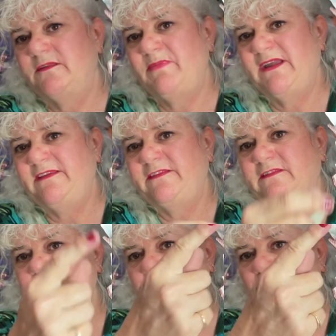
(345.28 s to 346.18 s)
base
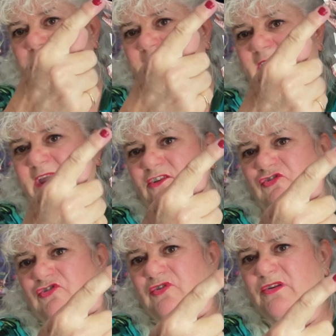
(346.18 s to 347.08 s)
on the edge,
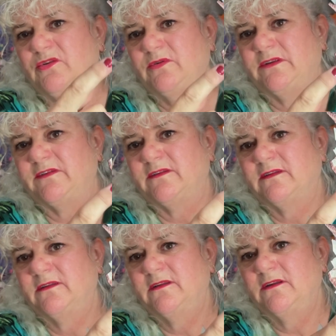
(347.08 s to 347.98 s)
you glue it
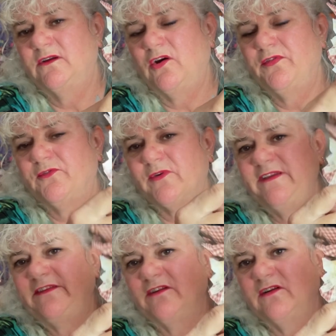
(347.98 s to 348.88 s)
on 3
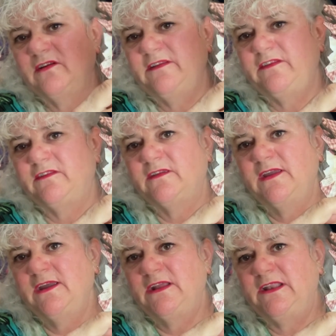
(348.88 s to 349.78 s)
sides,
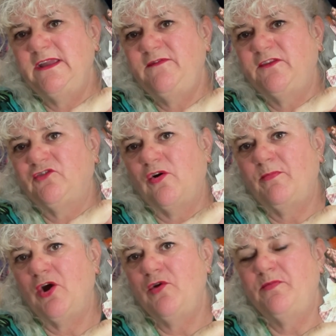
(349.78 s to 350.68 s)
leave the
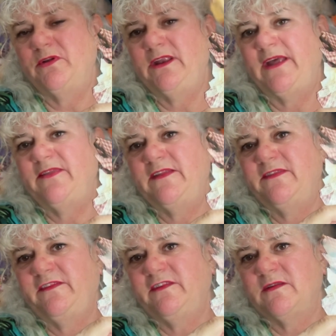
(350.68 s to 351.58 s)
top open, and then
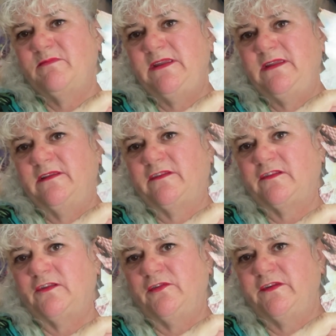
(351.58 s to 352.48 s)
this can be
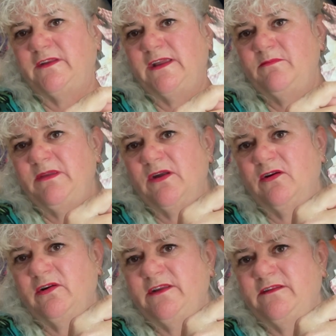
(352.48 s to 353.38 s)
slotted in
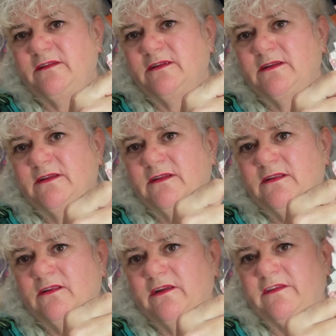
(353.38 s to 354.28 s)
behind
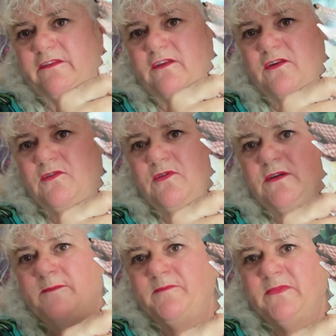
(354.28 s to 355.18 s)
like so.
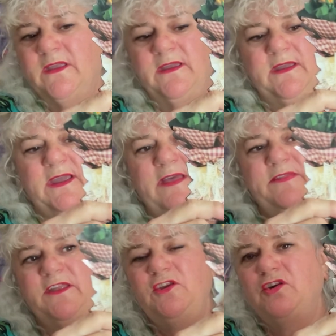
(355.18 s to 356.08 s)
And
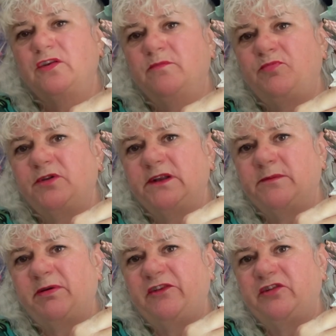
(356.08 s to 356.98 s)
then you can
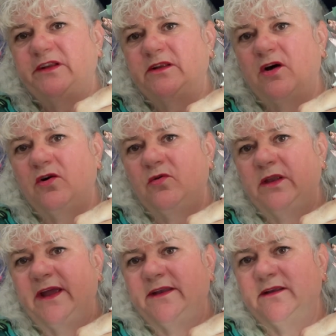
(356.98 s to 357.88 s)
punch a little hole
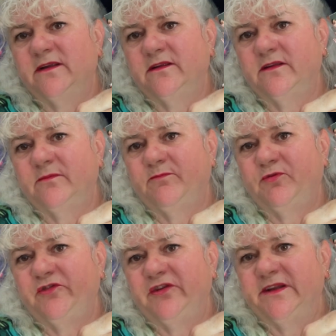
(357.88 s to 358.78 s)
and
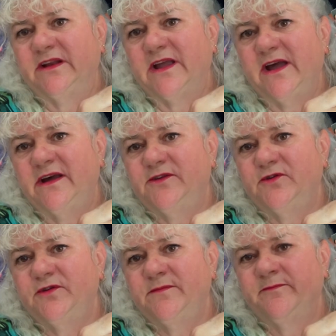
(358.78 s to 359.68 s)
put your little card
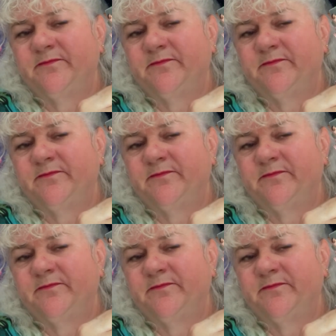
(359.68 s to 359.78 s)
on,